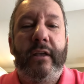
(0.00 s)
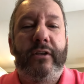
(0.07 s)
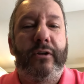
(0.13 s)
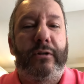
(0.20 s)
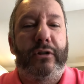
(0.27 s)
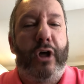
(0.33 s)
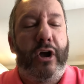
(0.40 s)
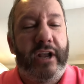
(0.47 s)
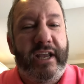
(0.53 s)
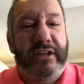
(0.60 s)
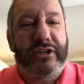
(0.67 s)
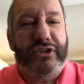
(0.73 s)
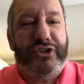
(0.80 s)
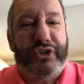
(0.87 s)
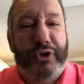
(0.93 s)
you'll log
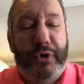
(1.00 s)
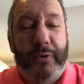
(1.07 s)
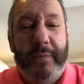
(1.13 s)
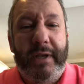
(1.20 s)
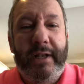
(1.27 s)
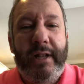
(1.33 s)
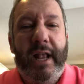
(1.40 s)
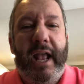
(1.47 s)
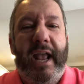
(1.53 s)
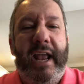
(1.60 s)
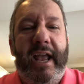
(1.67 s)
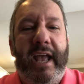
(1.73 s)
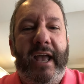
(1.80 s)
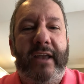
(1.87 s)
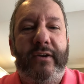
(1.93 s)
into Zoom
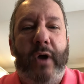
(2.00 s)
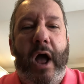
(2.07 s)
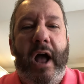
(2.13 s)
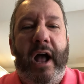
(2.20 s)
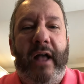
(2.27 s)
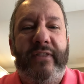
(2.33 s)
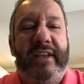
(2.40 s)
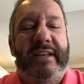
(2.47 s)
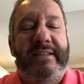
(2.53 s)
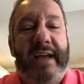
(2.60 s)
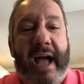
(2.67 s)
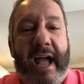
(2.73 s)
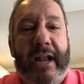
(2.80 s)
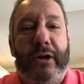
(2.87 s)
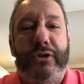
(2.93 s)
and uh, the
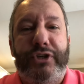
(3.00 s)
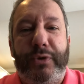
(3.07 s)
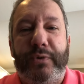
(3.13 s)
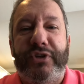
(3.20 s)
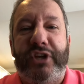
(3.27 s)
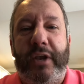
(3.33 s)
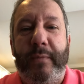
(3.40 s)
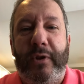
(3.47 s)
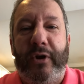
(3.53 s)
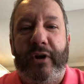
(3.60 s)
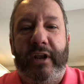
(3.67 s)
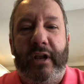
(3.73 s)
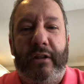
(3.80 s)
entire Jewish community,